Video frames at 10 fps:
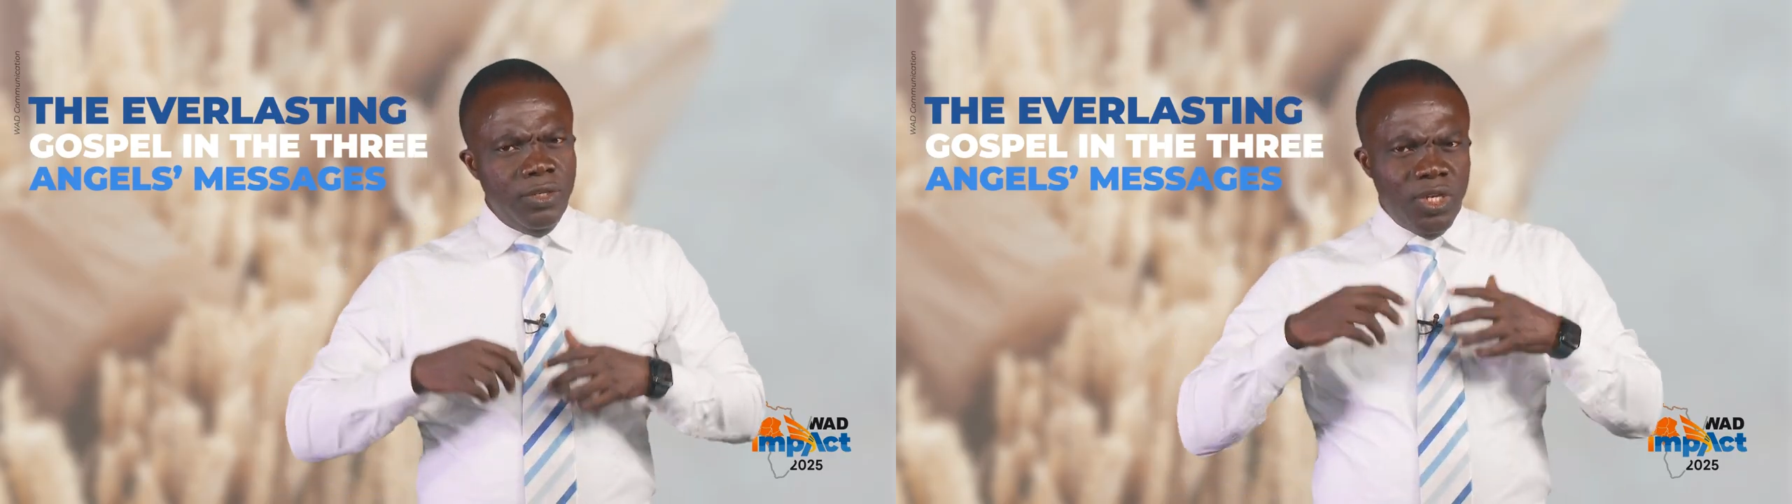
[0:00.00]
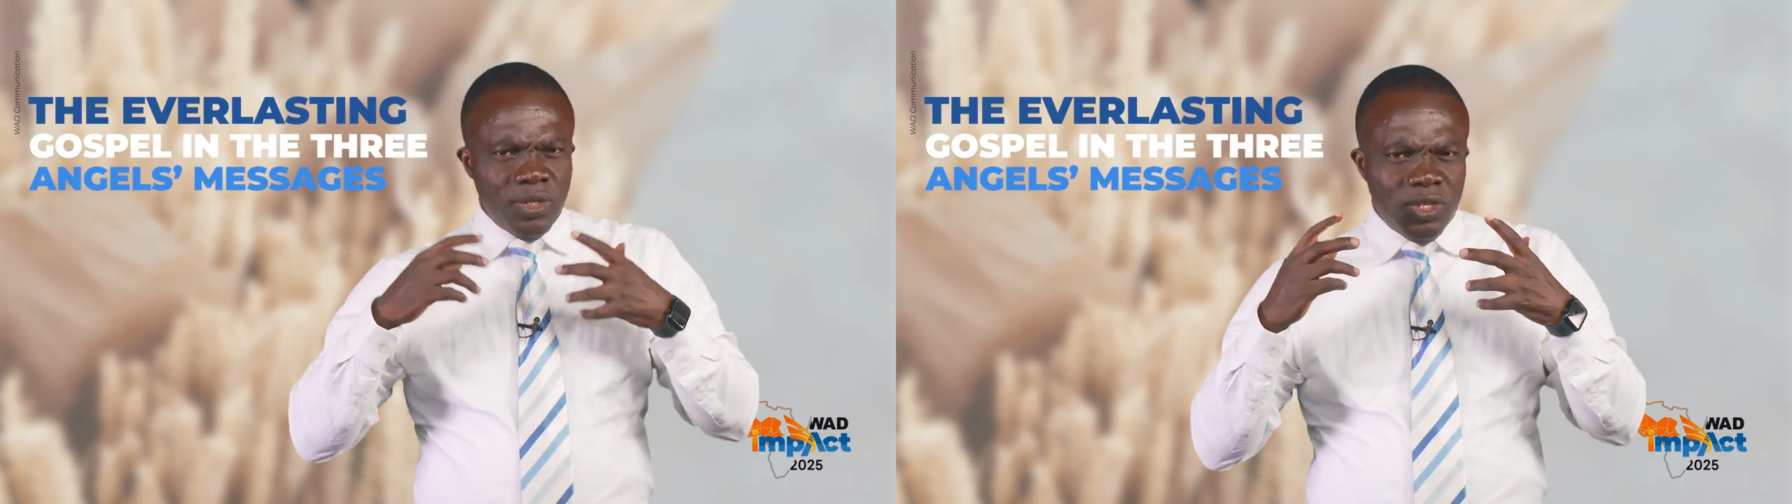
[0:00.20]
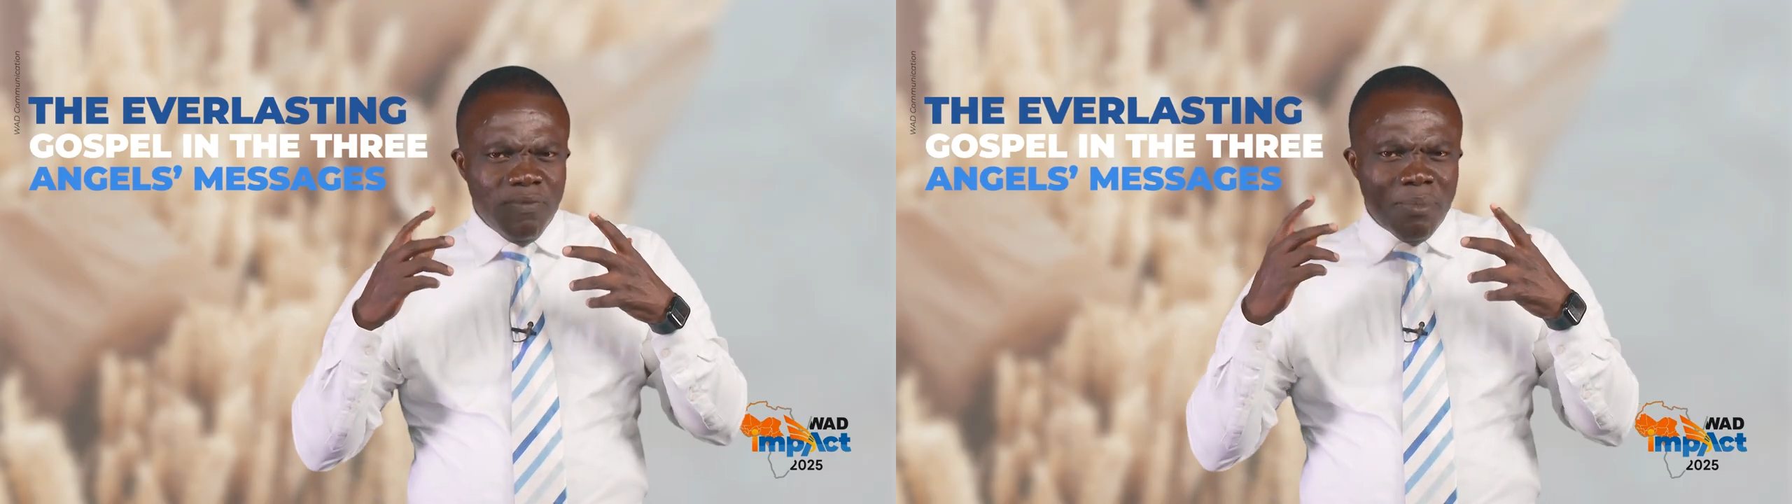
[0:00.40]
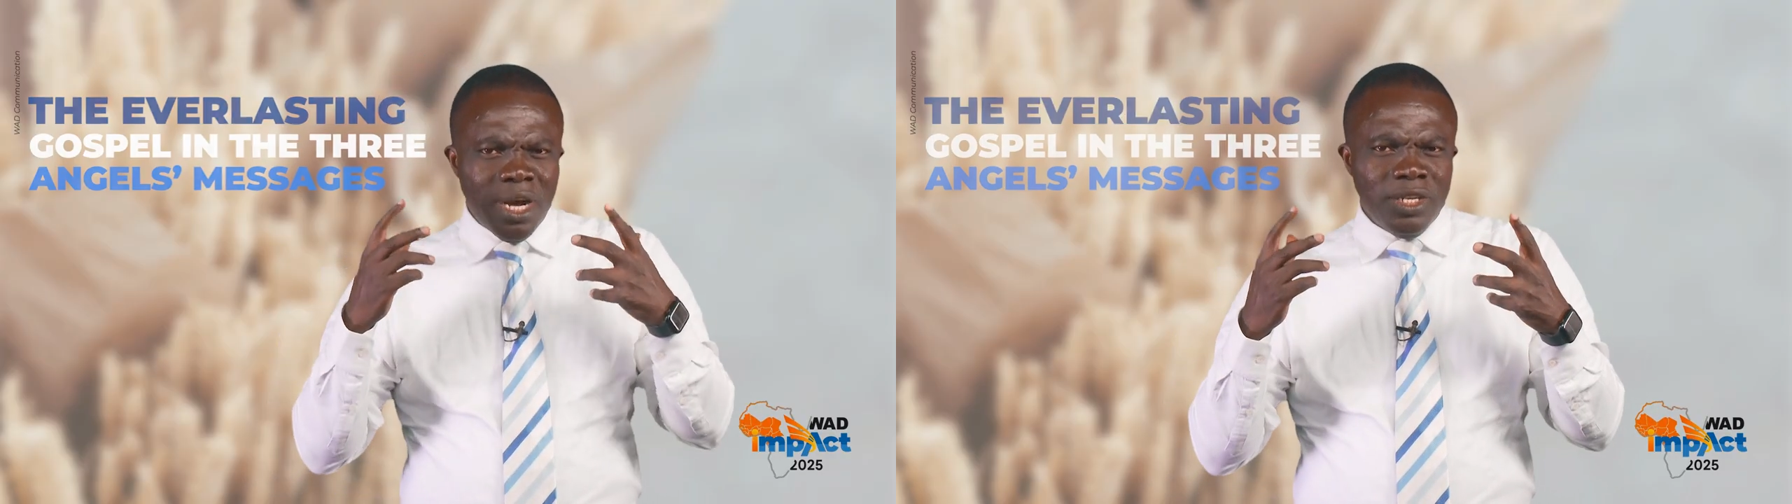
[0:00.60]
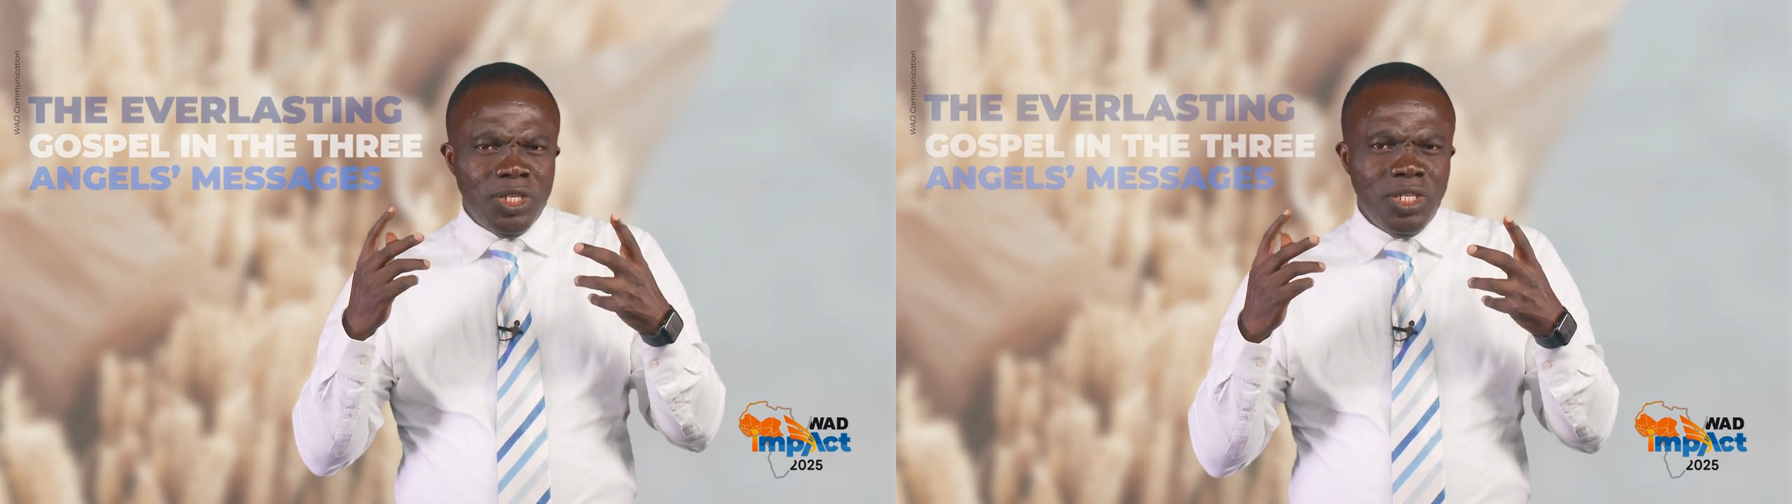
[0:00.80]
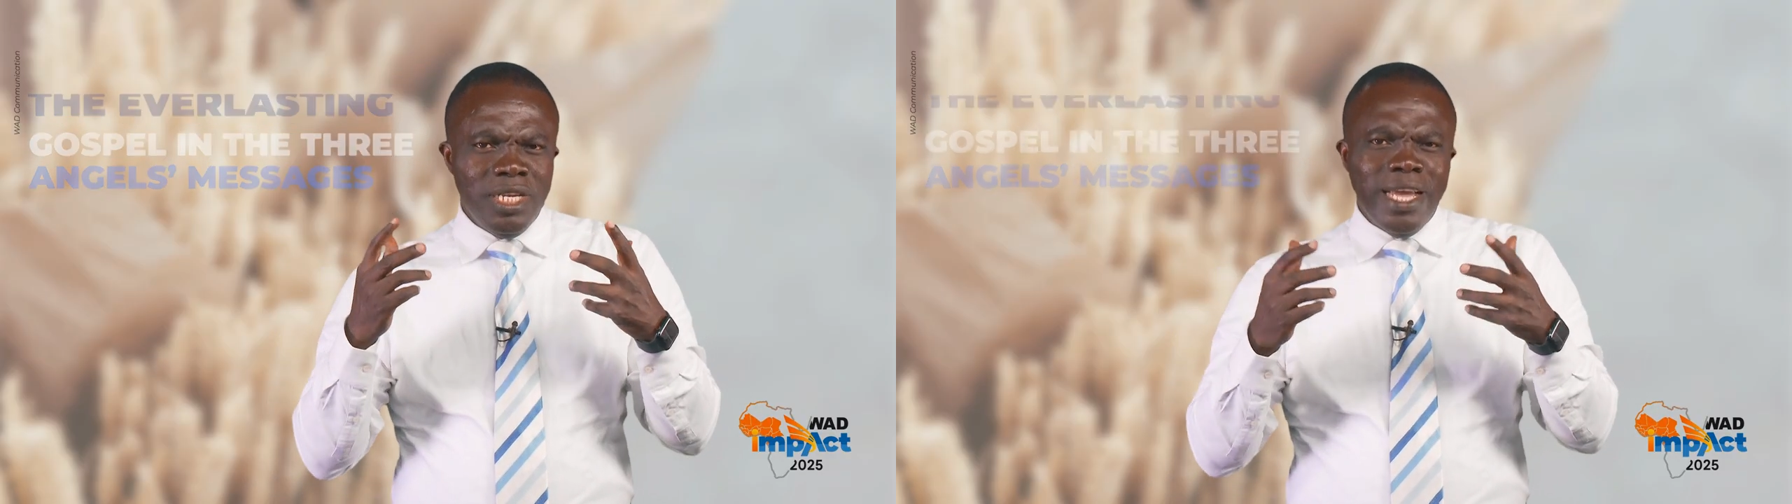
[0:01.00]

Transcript: Just imagine